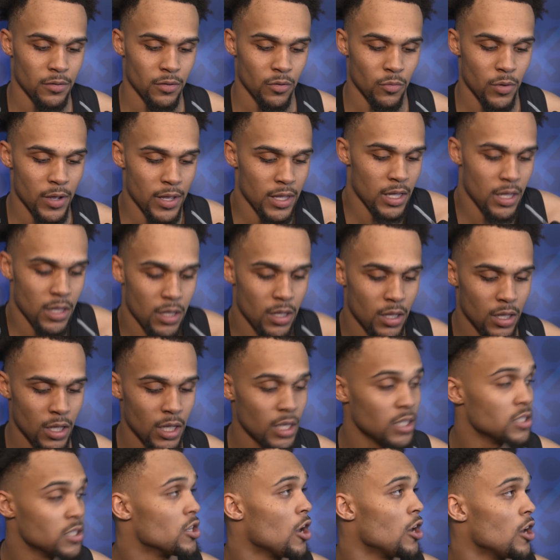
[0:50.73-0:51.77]
the way
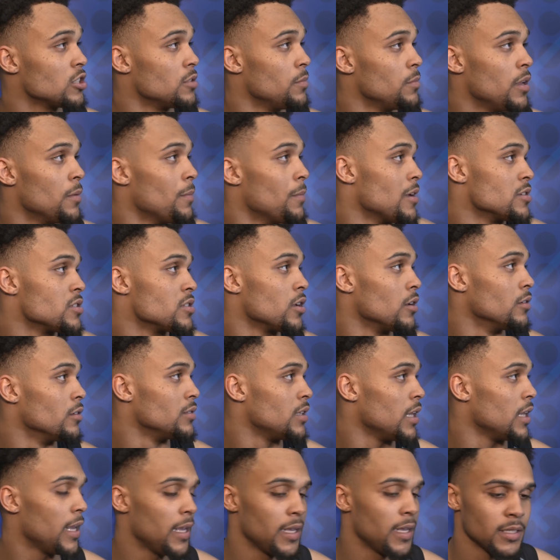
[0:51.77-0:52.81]
he can talk to me about
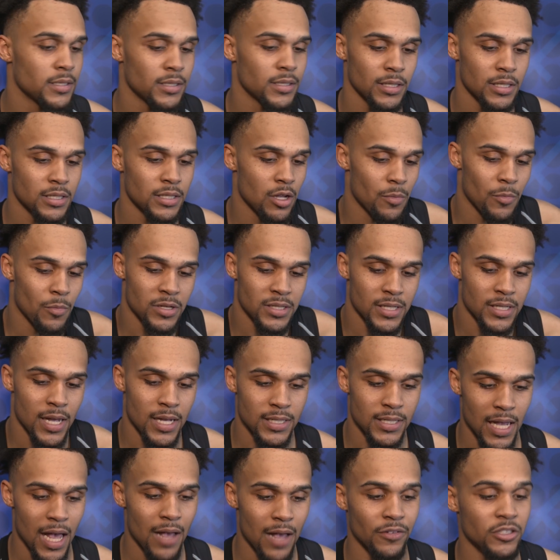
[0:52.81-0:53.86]
certain things, it's almost
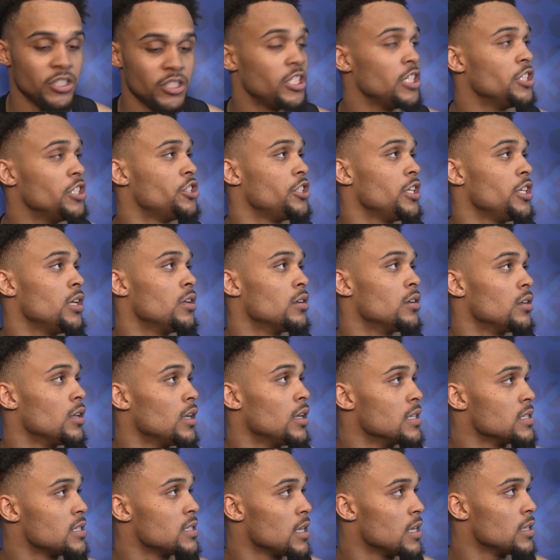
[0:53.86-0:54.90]
as I have a cheat sheet,
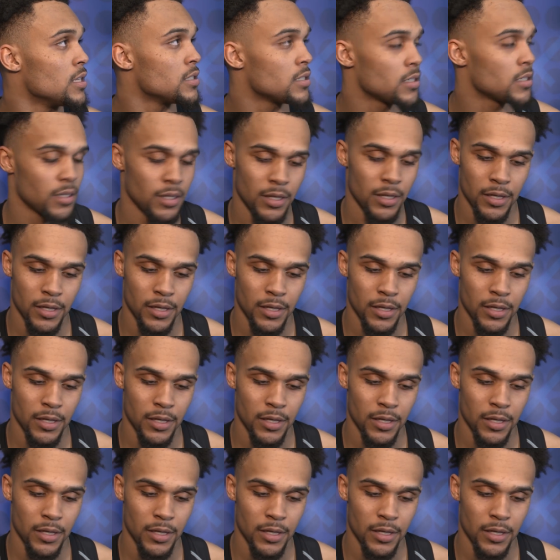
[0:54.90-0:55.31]
in a sense,